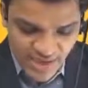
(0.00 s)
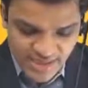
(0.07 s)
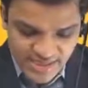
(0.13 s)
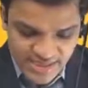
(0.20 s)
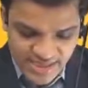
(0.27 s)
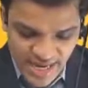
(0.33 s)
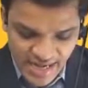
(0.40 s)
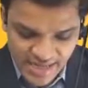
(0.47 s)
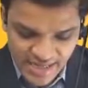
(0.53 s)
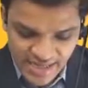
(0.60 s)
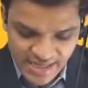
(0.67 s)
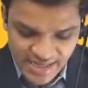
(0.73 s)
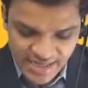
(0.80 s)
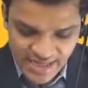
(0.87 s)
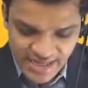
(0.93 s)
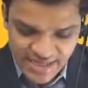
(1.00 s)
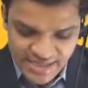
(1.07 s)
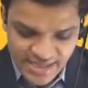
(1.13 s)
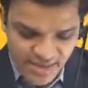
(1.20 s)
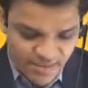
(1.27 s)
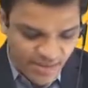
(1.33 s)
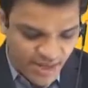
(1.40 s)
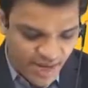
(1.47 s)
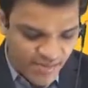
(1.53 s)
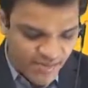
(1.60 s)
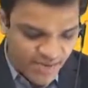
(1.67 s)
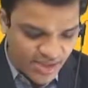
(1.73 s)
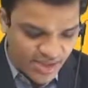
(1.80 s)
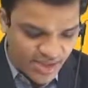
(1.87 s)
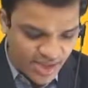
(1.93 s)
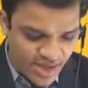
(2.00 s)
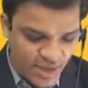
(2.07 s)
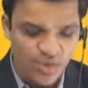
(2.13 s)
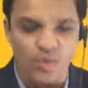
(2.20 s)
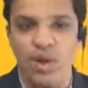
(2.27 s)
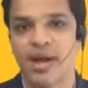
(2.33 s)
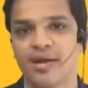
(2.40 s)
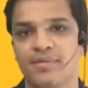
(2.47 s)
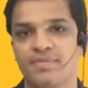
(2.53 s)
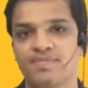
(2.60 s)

exact date and exact time when they are required,